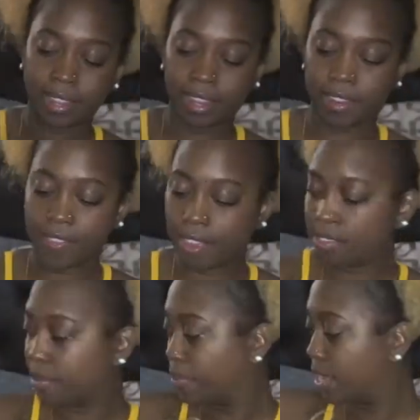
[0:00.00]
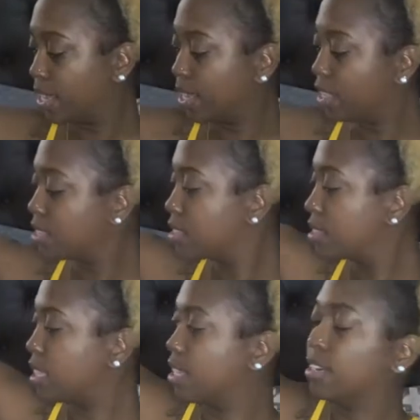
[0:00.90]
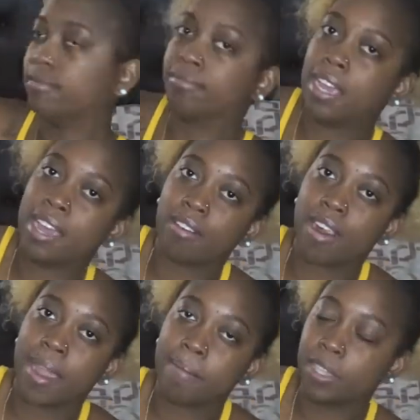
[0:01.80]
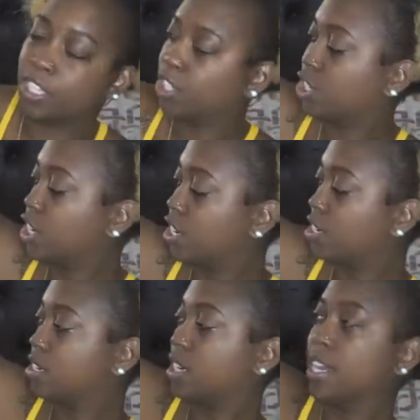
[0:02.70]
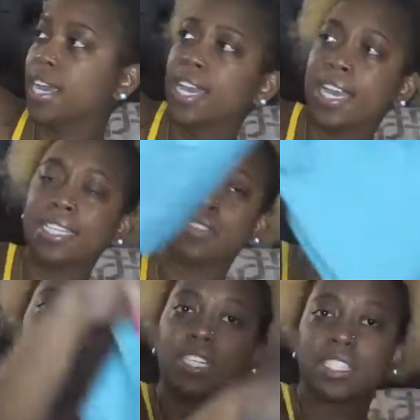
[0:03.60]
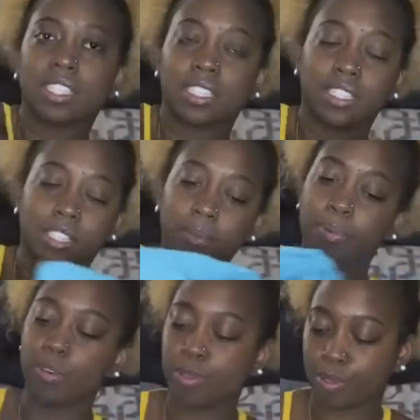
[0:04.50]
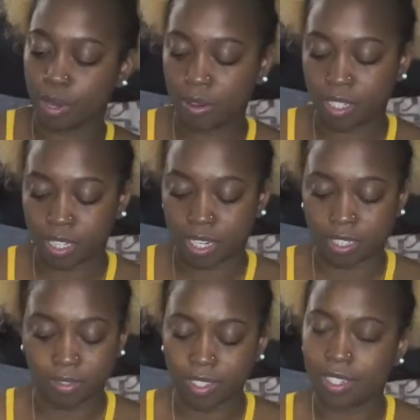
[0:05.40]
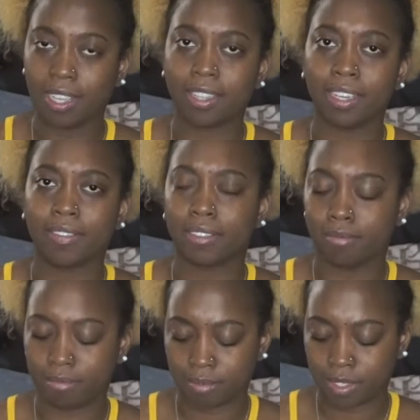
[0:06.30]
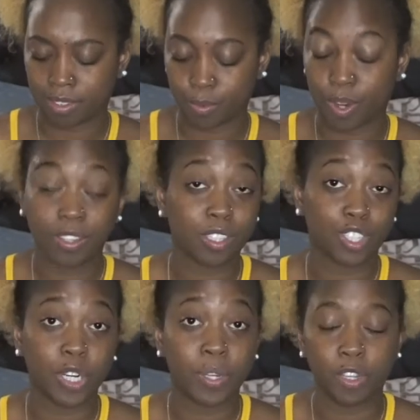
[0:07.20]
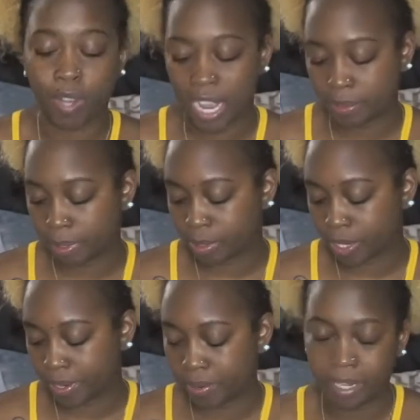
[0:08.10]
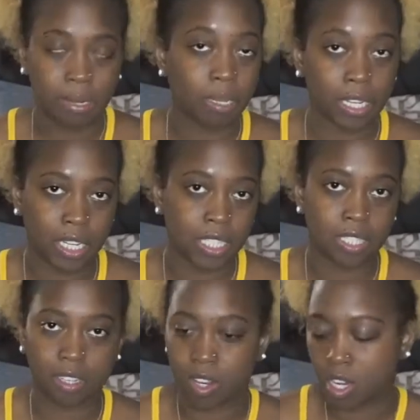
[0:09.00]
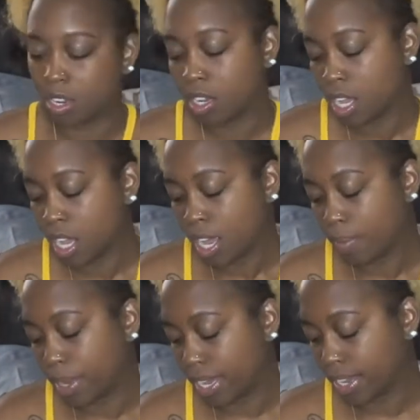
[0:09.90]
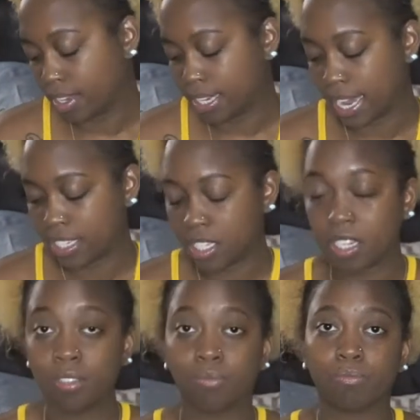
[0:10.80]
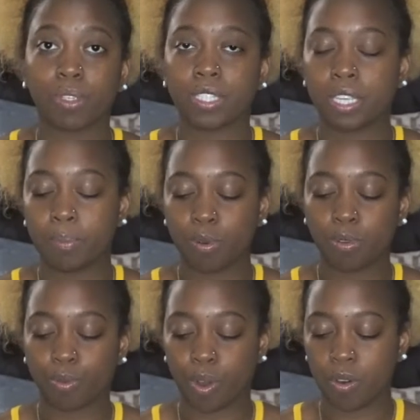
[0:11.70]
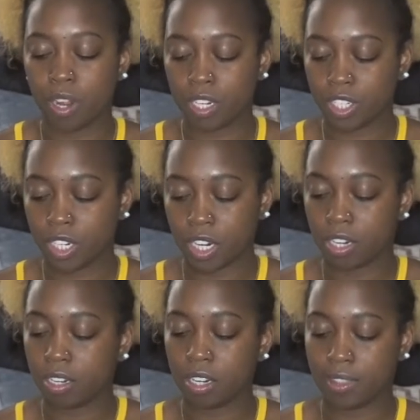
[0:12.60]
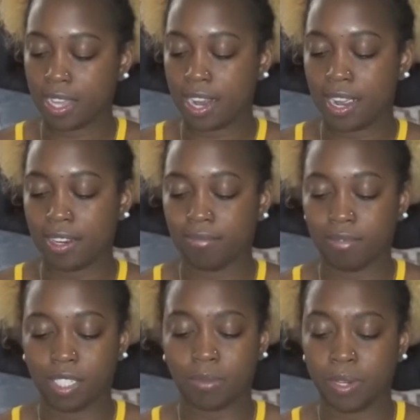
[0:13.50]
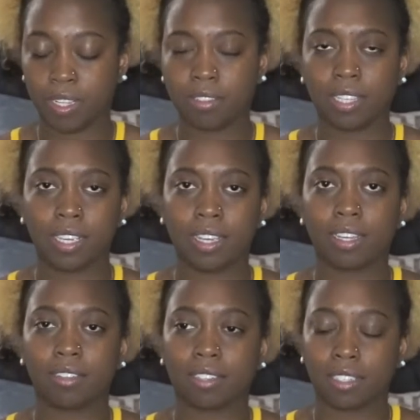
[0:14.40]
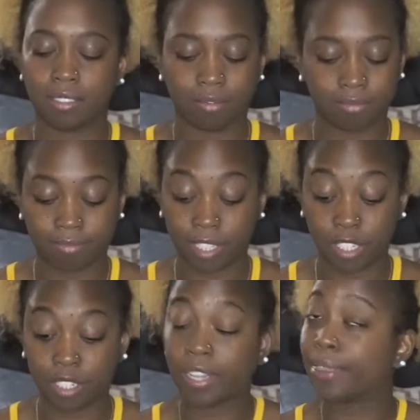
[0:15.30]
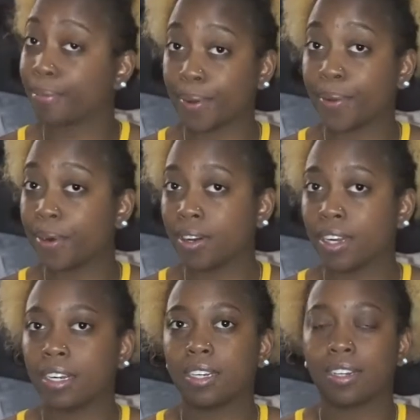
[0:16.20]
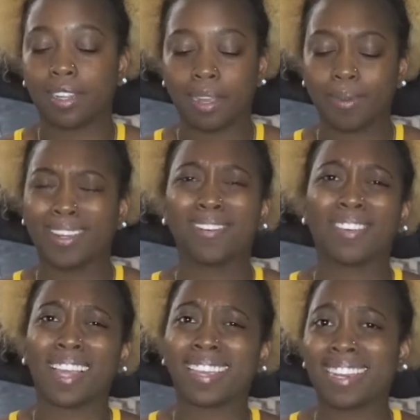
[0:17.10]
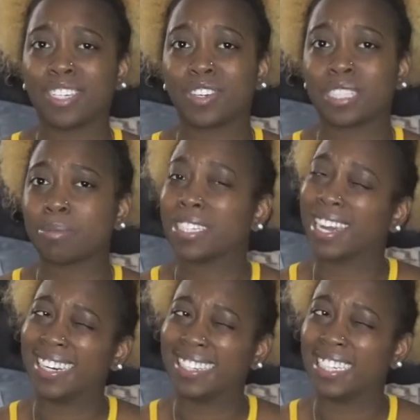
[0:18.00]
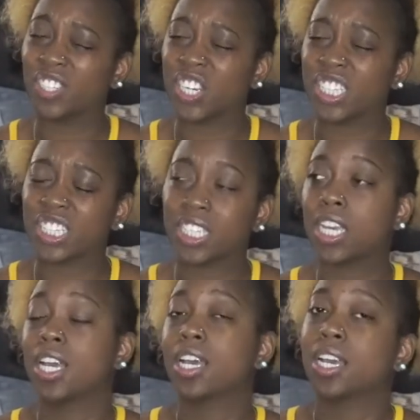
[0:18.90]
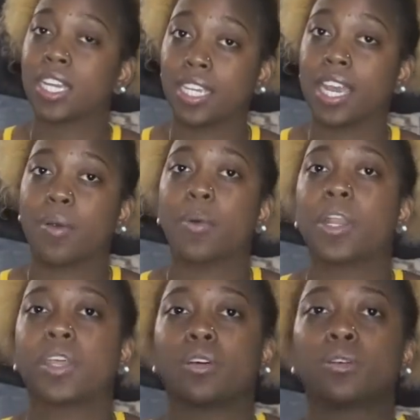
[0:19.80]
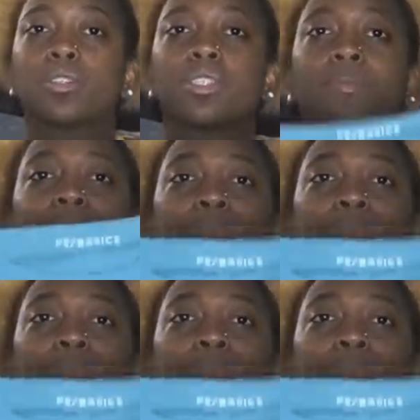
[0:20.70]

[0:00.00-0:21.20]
there and found some pants and I grabbed this shirt. It's really just a simple throw on shirt. It's really nothing even worth showing you guys, but I'm showing you anyway because it's a haul. But yeah, this is a simple throw on shirt that I just wanted to get to literally throw on, you know, like when you don't feel like getting dressed, but you gotta get dressed. Yeah, one of those.